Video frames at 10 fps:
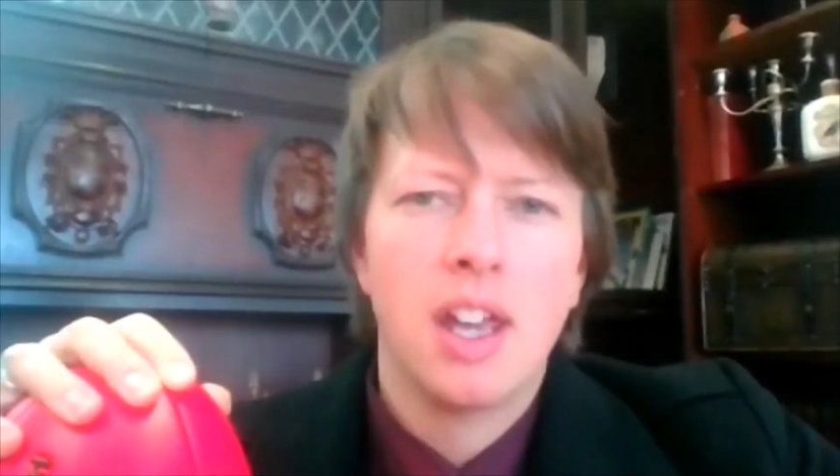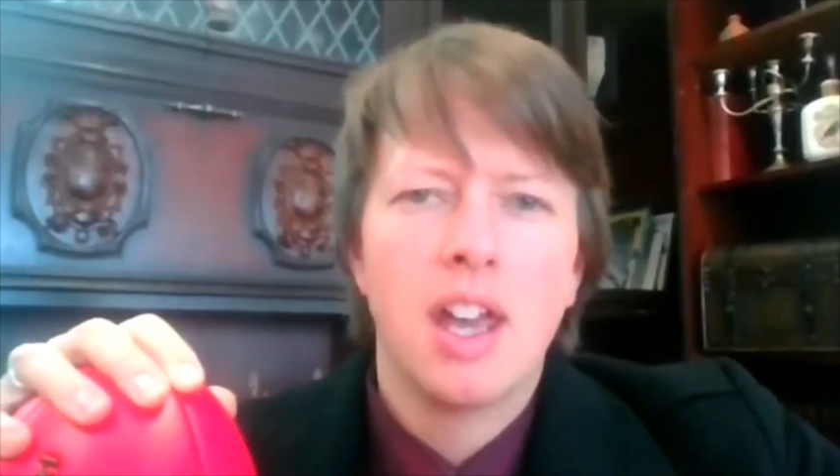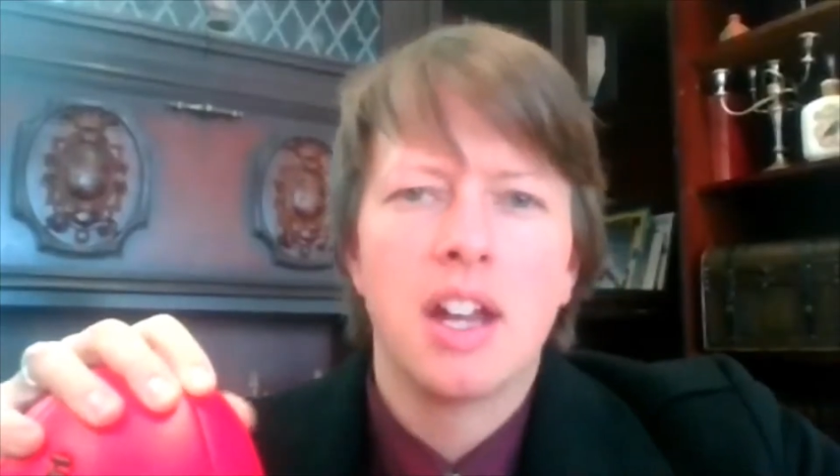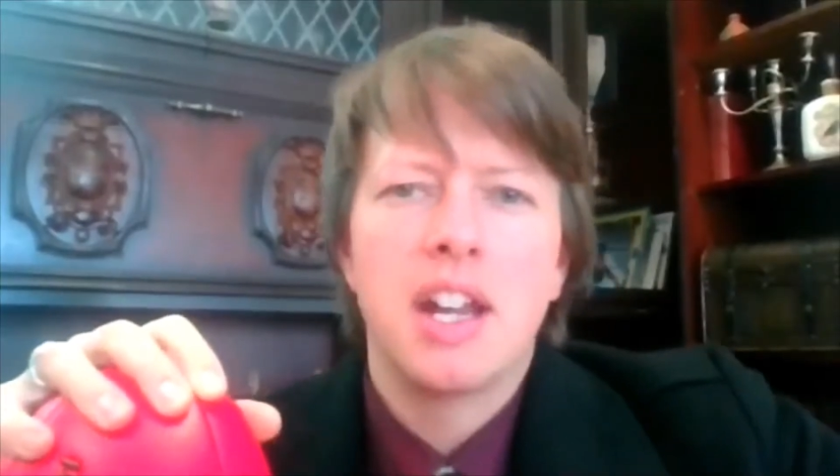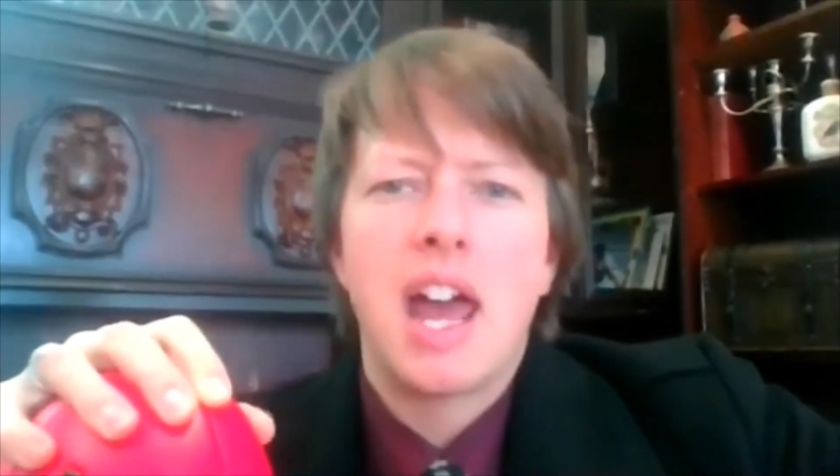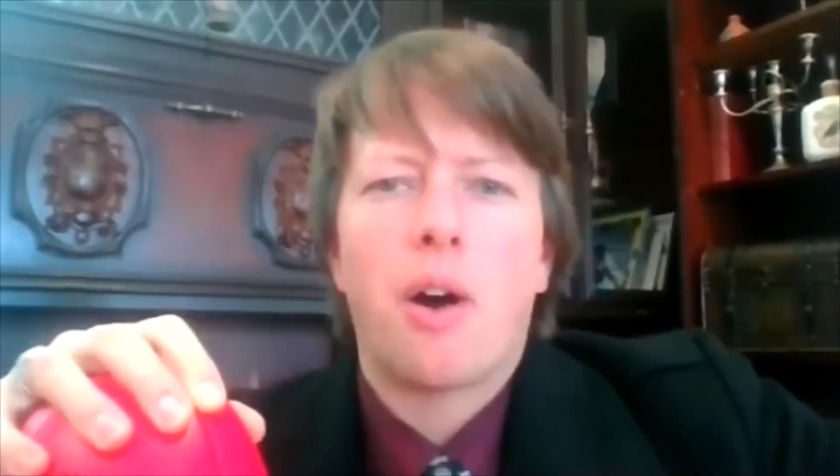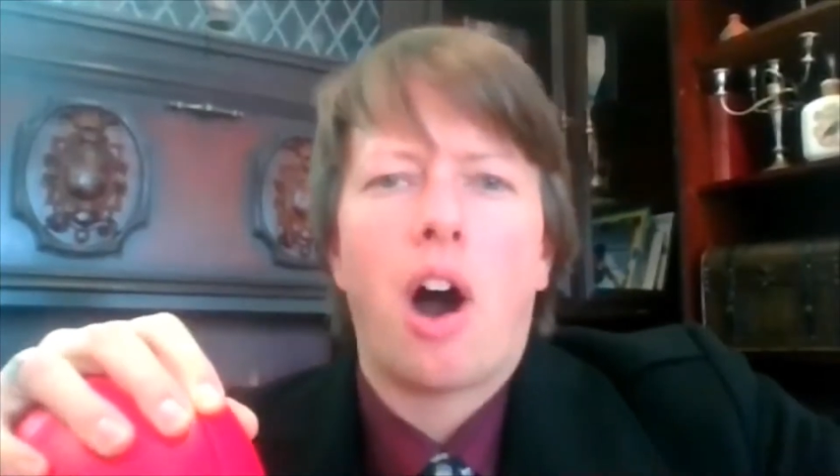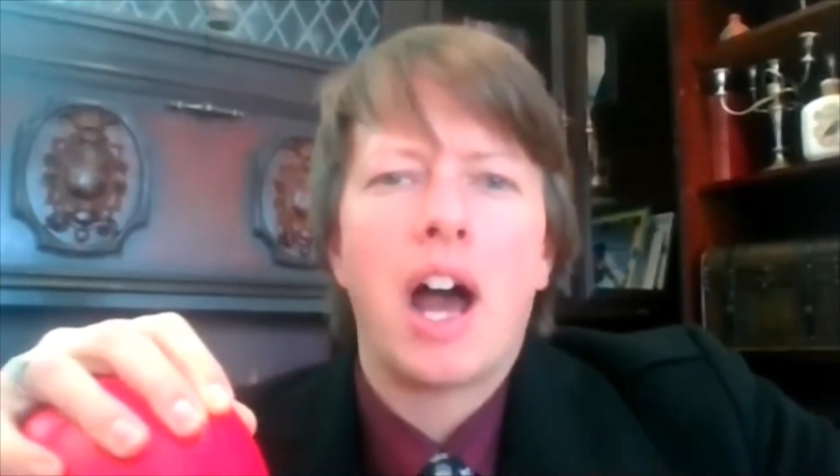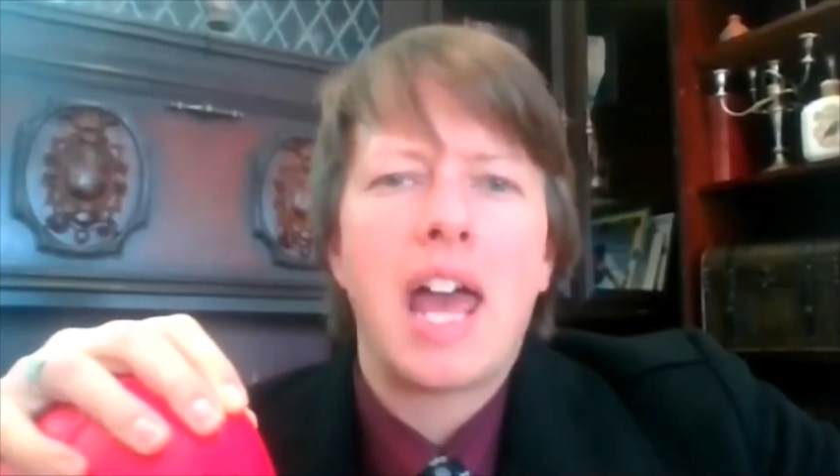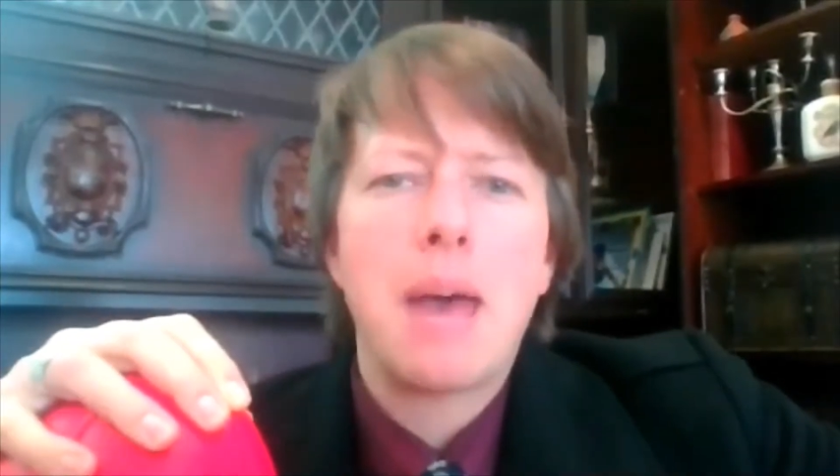Now,
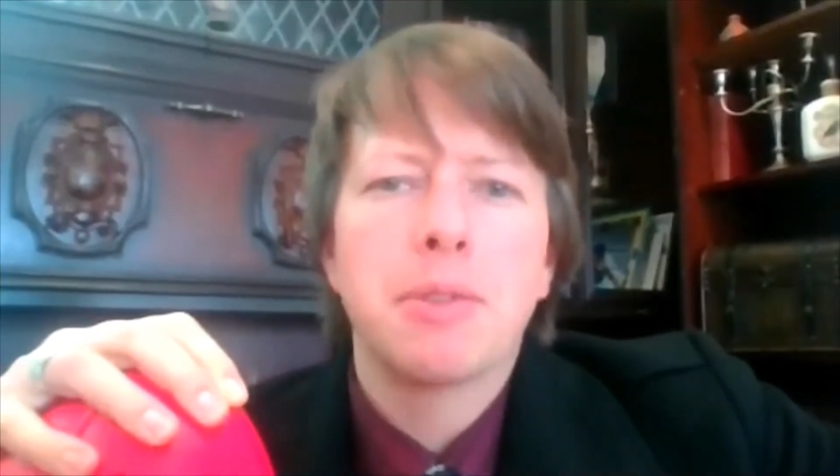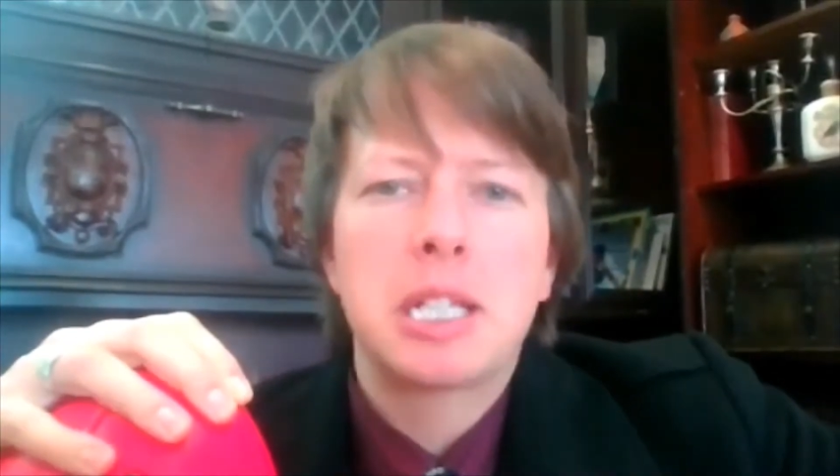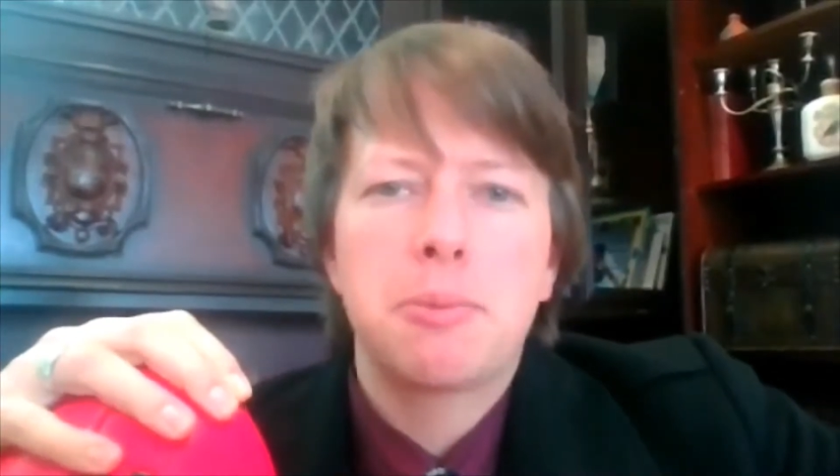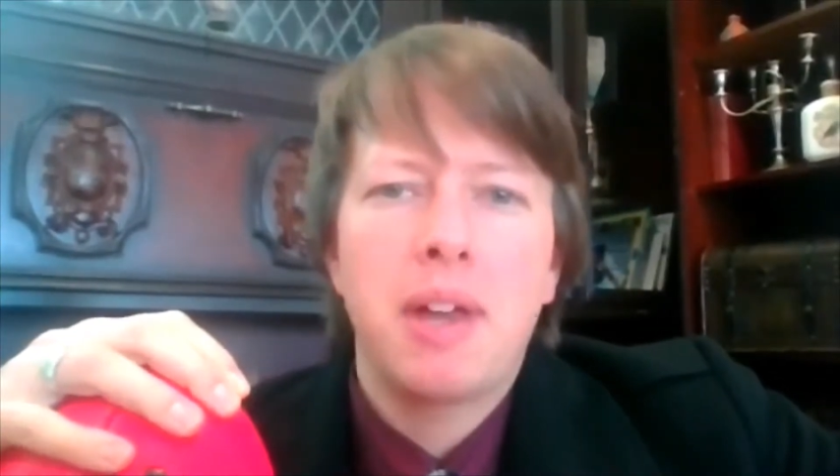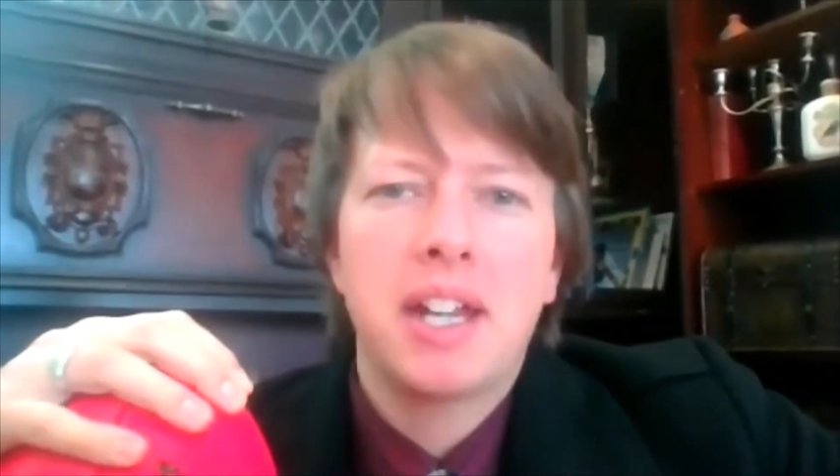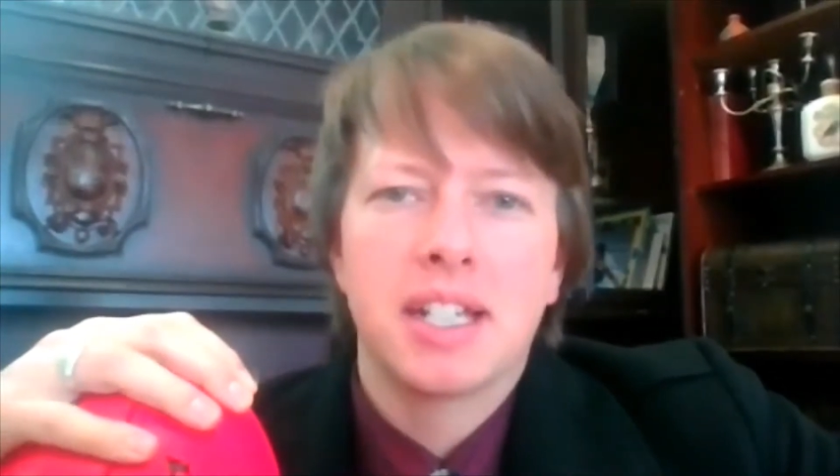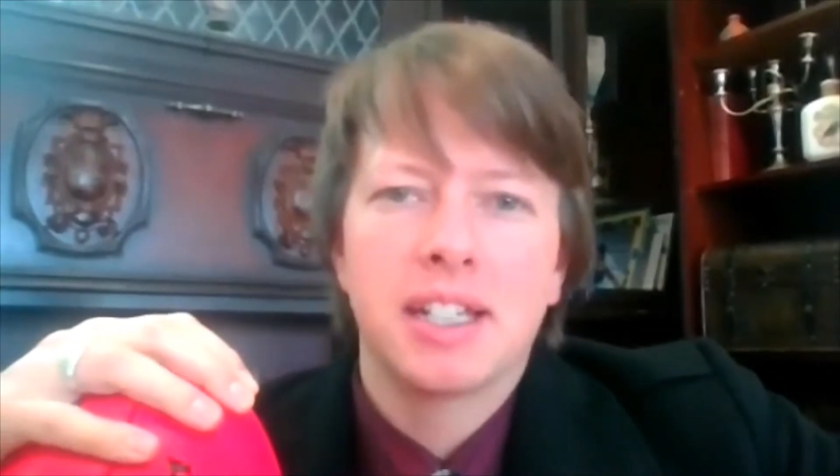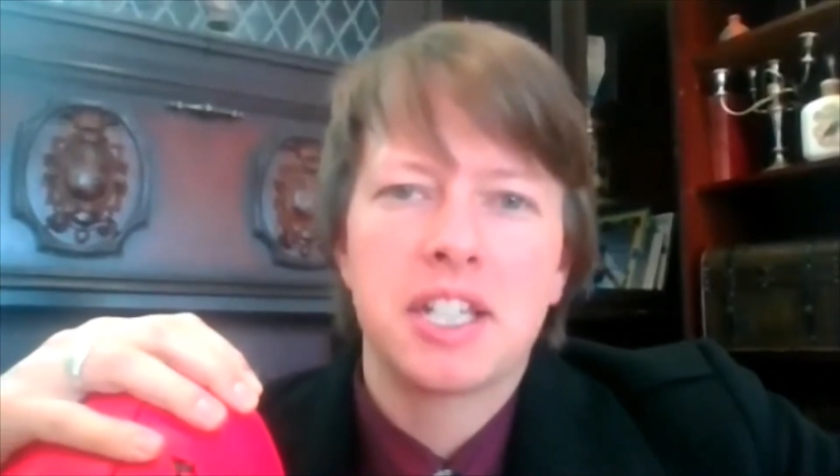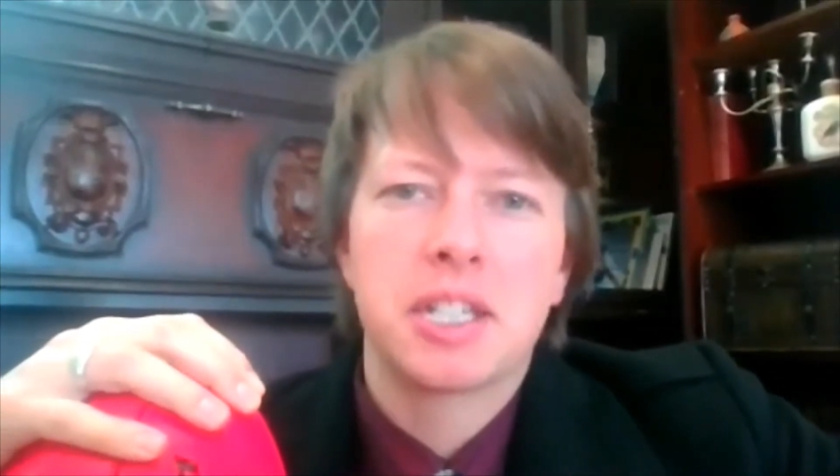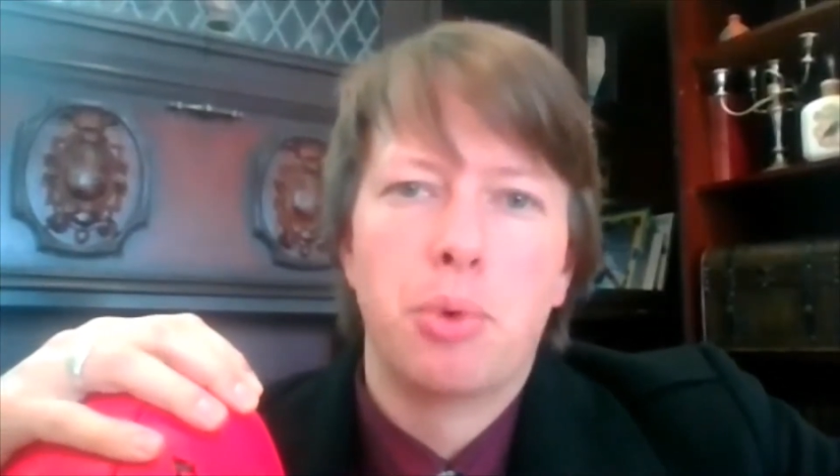I am expecting
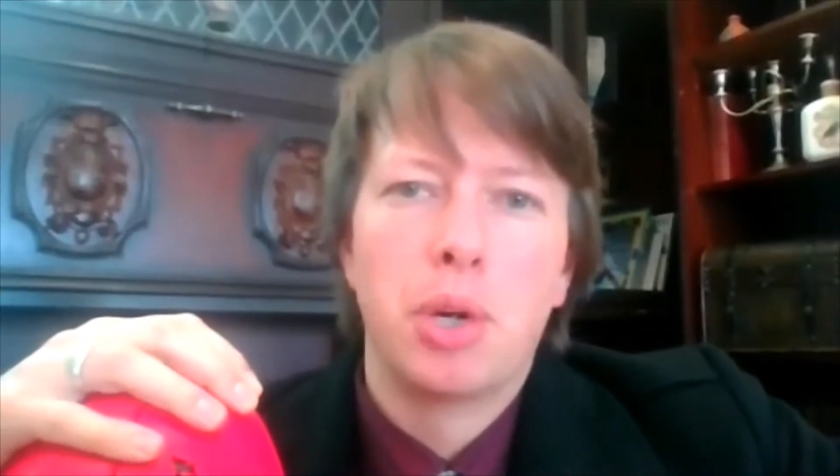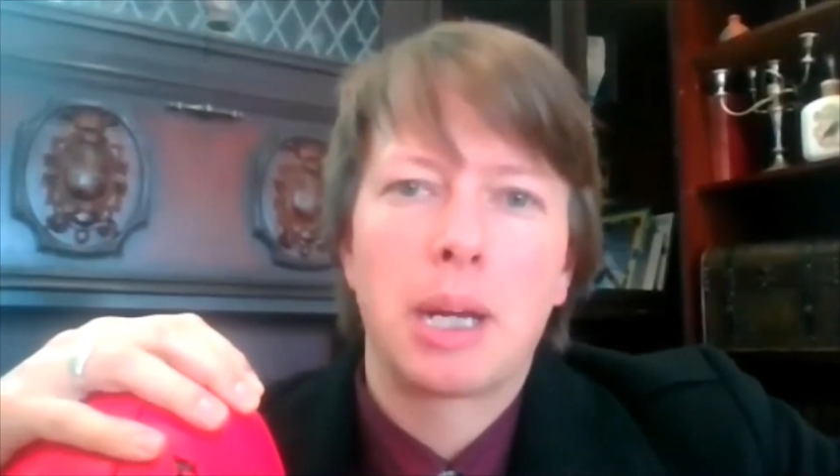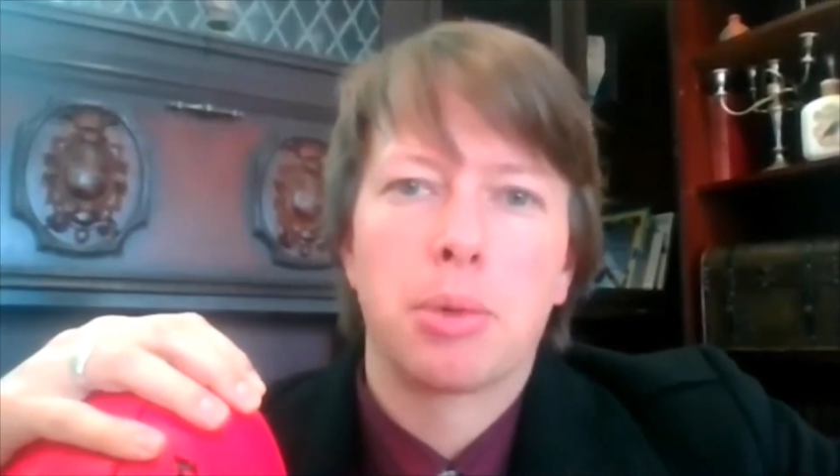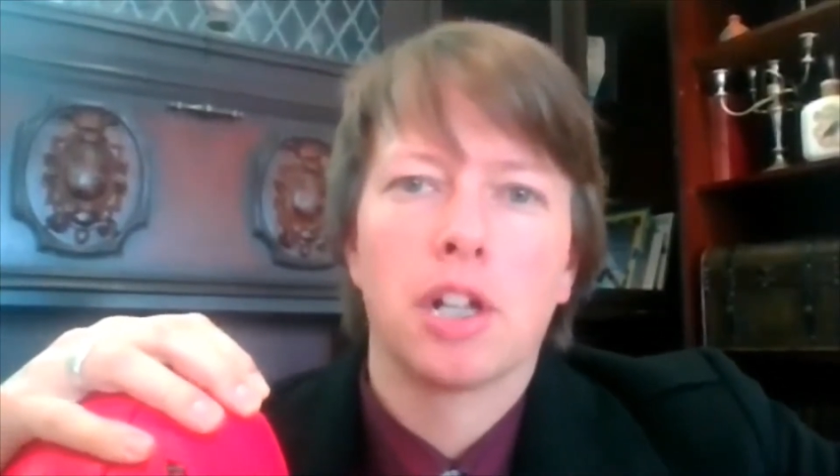this to bring up a